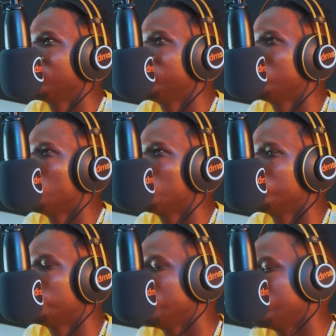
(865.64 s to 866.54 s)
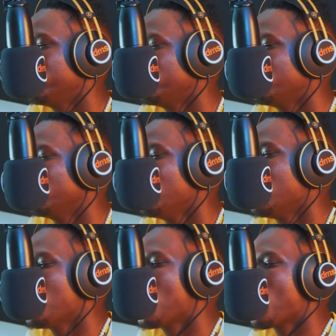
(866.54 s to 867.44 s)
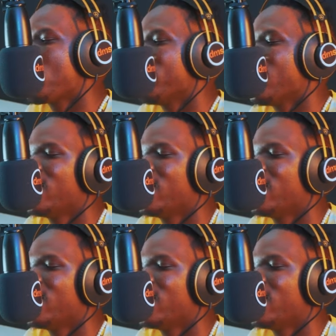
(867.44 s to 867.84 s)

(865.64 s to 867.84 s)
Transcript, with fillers: don't respond to. I uh,